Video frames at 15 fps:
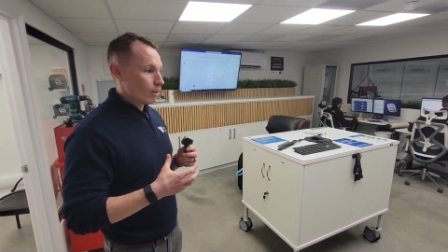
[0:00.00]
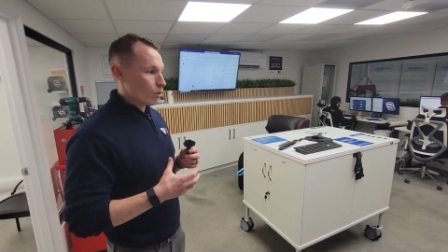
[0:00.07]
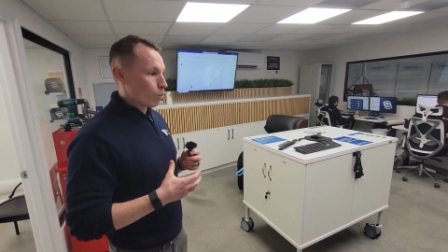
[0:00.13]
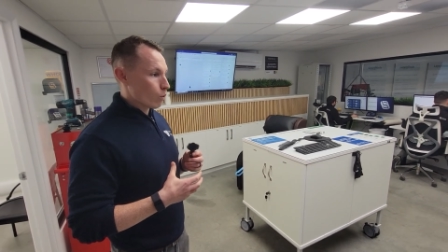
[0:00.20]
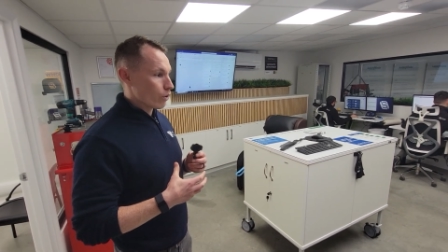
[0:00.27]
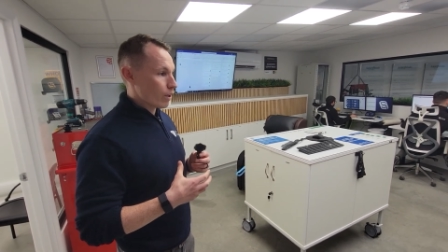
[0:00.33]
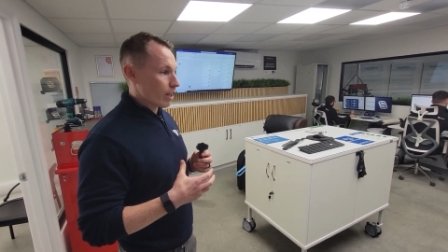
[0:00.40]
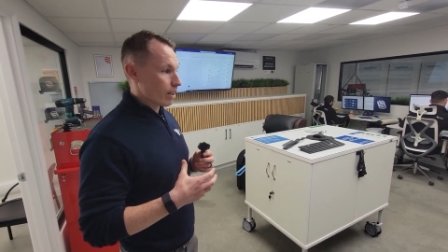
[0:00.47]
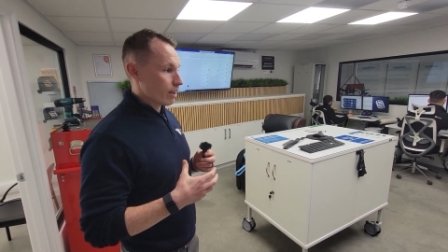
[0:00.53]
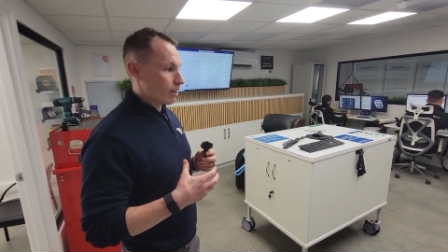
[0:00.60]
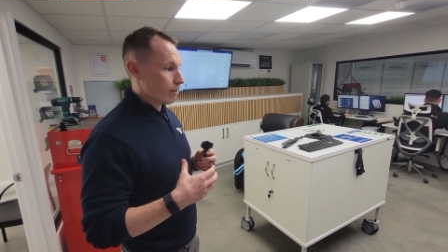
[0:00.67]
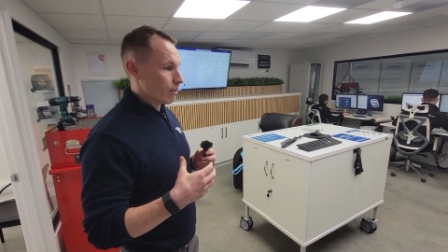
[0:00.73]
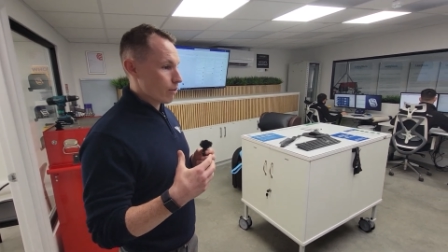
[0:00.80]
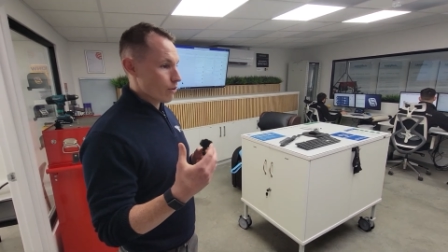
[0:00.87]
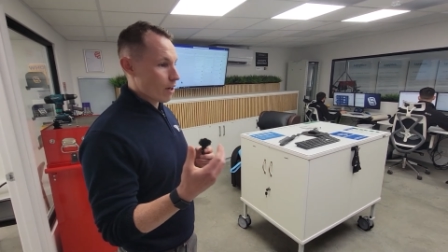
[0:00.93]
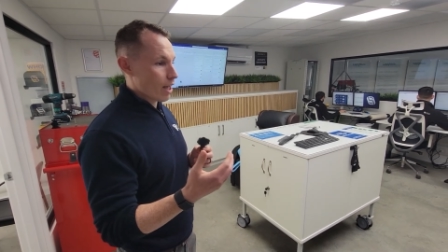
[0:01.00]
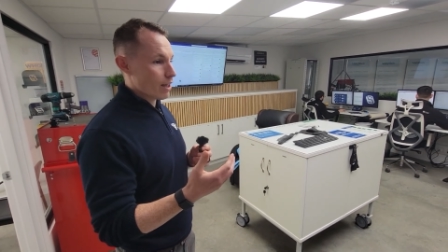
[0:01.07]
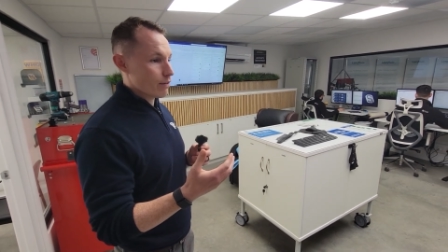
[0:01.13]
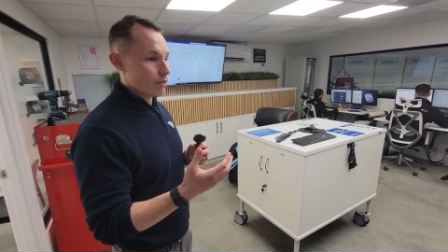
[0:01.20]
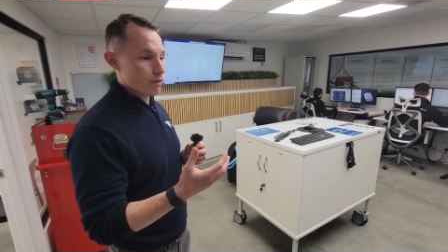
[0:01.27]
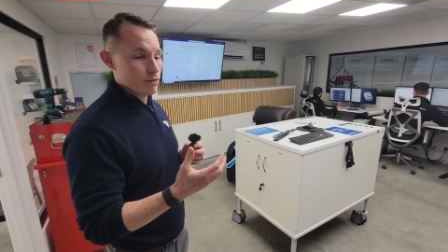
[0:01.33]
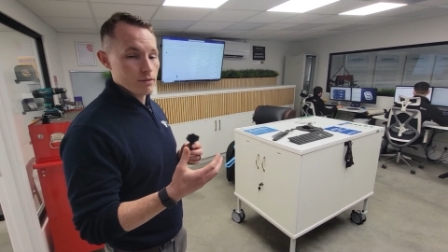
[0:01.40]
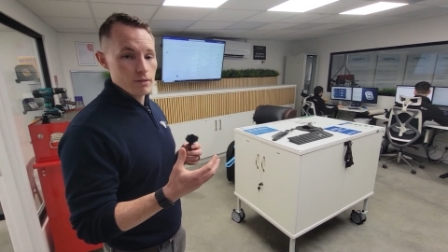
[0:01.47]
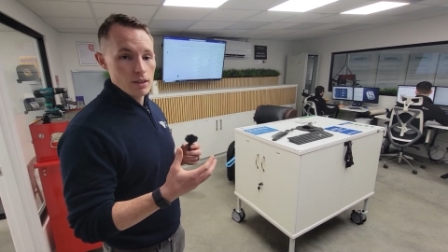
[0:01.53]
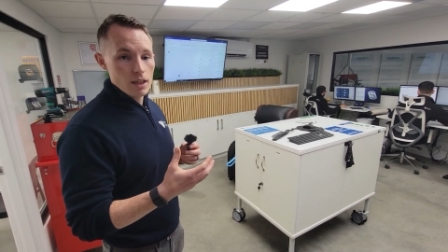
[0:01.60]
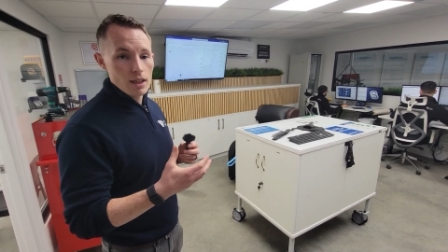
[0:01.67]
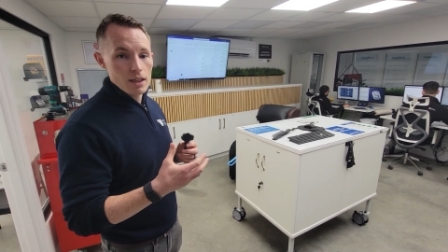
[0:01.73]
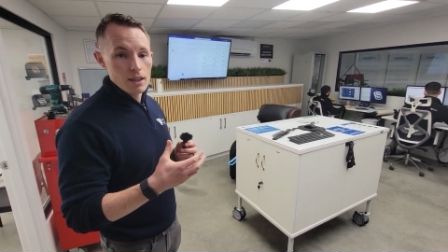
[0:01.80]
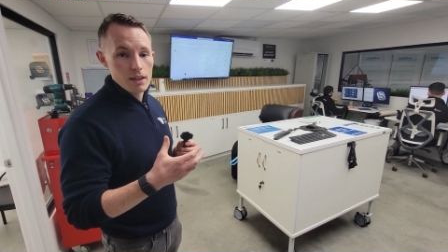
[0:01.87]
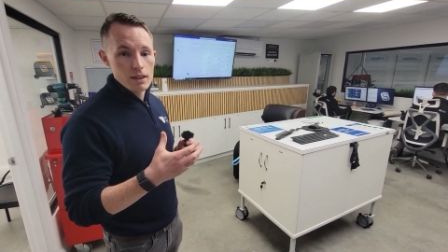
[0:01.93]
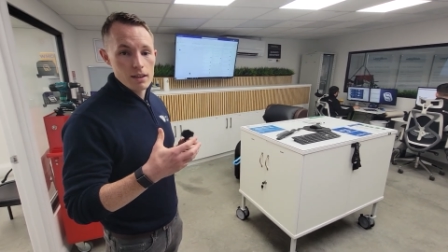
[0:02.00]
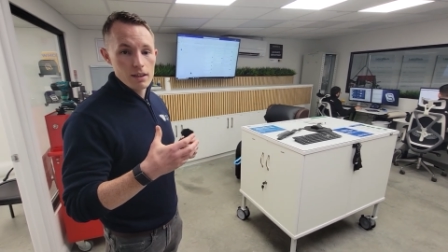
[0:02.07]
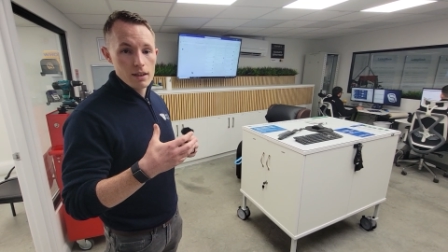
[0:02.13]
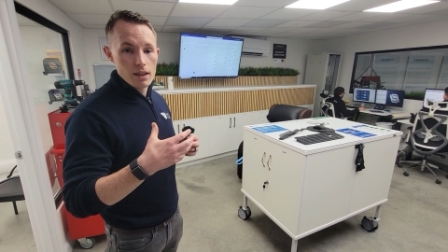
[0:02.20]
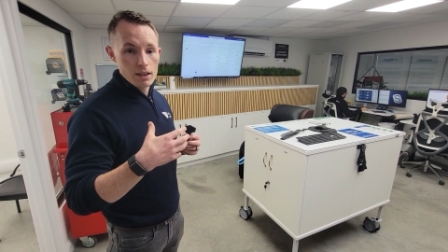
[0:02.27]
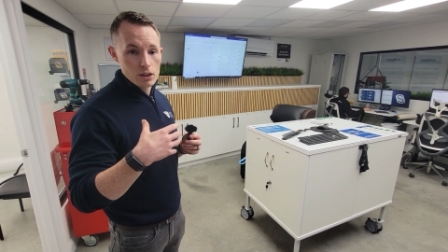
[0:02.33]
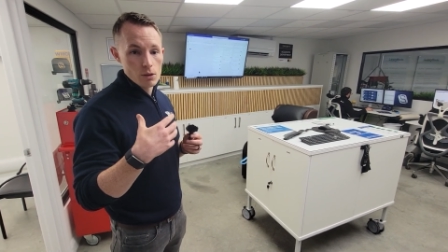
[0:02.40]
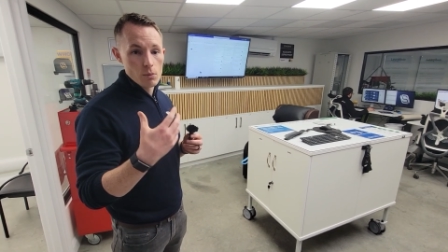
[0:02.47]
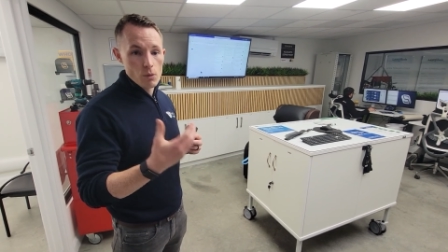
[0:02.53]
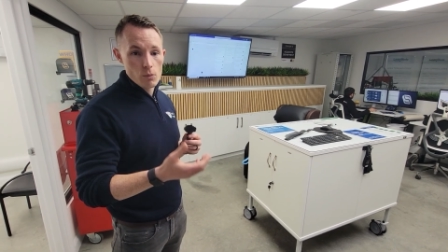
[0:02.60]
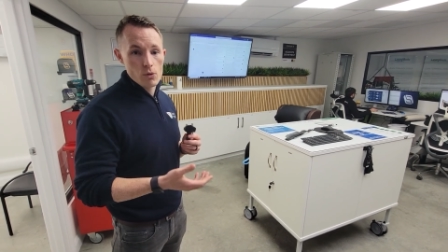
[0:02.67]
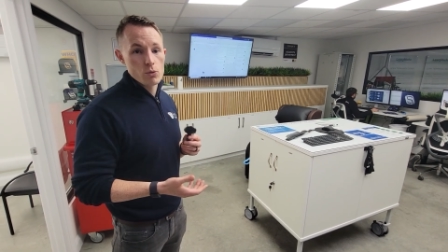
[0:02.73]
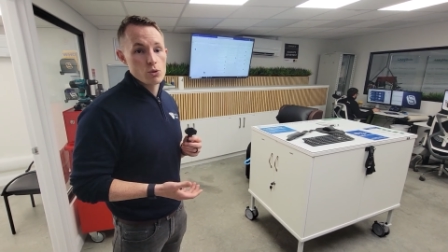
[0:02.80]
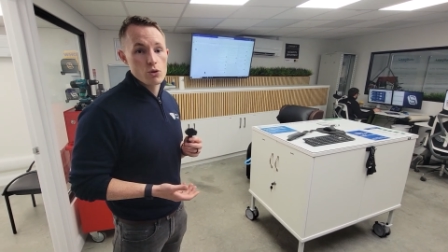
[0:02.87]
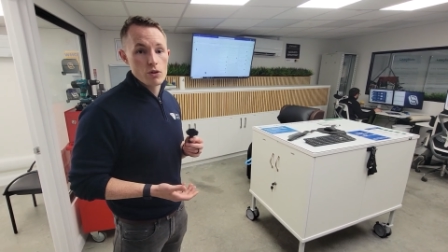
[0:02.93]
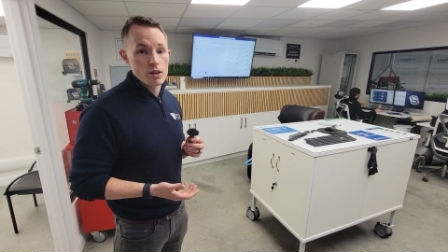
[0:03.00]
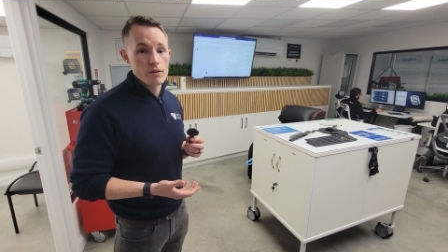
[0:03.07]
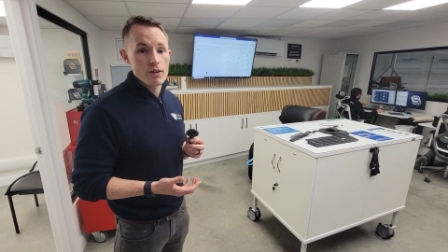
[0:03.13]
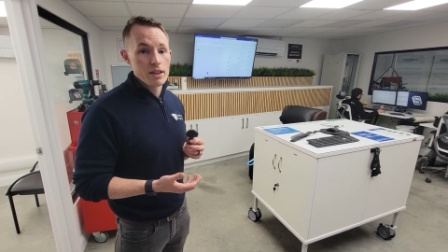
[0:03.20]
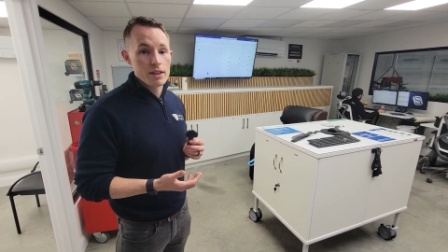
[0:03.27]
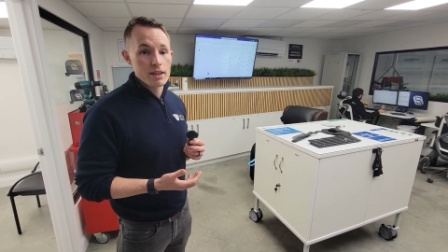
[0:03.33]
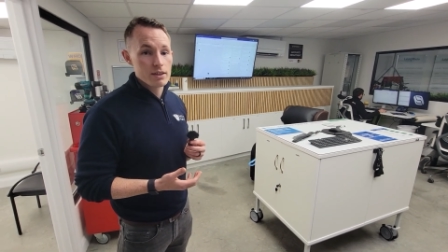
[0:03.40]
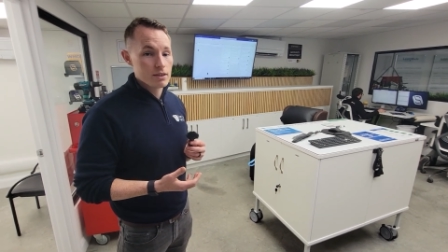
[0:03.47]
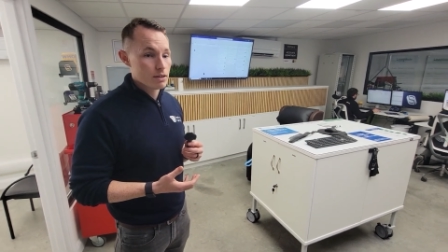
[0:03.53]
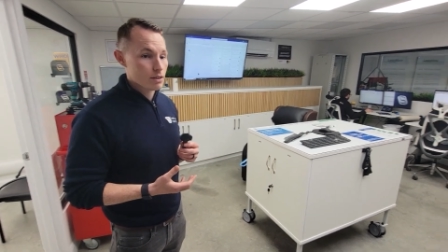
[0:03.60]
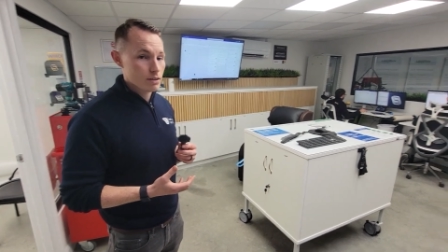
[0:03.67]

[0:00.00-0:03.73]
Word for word: where they can thrive uh, and come up with those creative ideas.